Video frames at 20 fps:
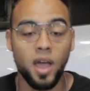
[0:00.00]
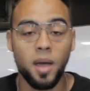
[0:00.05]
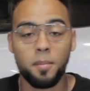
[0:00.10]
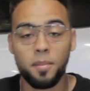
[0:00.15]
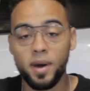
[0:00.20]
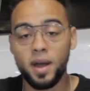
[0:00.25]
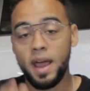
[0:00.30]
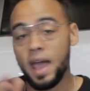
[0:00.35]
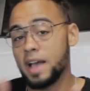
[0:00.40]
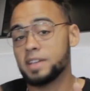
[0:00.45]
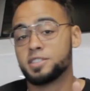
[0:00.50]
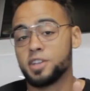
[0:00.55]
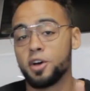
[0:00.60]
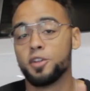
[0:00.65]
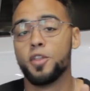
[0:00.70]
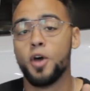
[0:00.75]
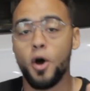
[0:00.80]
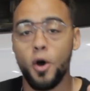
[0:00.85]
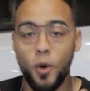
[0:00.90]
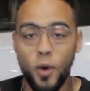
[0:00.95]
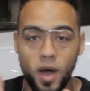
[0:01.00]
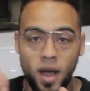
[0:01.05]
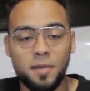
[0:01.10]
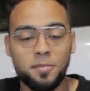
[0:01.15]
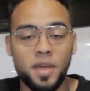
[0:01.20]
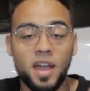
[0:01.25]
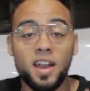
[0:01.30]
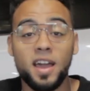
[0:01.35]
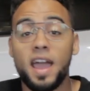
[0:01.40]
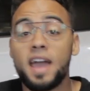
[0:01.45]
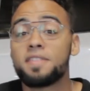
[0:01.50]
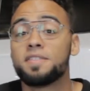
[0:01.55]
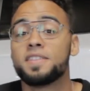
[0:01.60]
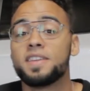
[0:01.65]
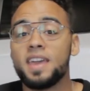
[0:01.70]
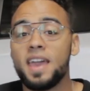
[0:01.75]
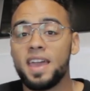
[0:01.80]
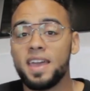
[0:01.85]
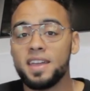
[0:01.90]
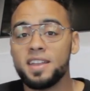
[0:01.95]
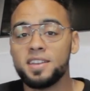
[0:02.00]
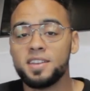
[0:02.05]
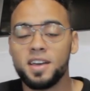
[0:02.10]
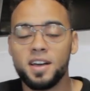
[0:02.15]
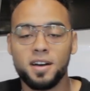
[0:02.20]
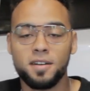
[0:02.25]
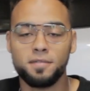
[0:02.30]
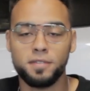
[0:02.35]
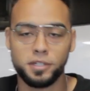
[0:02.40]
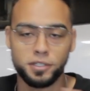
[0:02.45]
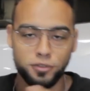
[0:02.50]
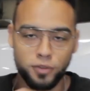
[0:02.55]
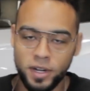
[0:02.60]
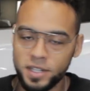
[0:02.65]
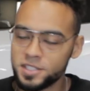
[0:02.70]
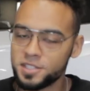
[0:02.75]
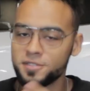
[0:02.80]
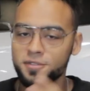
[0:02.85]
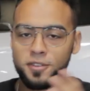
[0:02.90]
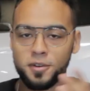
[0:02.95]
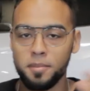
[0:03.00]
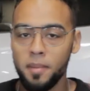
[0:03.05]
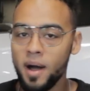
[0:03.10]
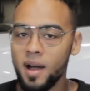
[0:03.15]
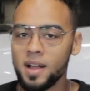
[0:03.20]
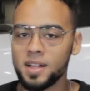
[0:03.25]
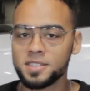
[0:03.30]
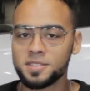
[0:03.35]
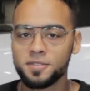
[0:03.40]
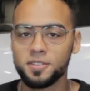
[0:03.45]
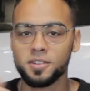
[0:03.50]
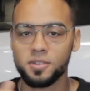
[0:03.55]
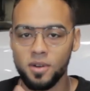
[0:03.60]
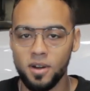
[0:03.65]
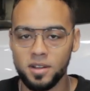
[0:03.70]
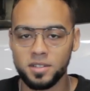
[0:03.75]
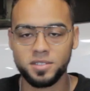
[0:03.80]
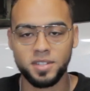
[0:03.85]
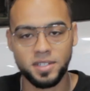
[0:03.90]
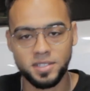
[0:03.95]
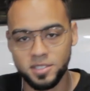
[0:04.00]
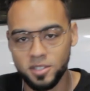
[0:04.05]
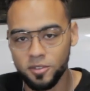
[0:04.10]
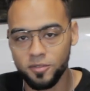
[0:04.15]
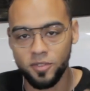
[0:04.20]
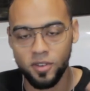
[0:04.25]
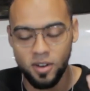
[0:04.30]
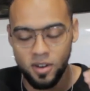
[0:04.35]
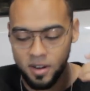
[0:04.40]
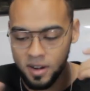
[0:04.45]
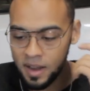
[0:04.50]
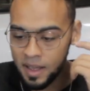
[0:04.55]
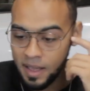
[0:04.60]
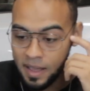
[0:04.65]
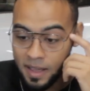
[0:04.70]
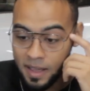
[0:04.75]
But as y'all know, I'm kind of at the end of the stretch for mods for the Crosstrek so far.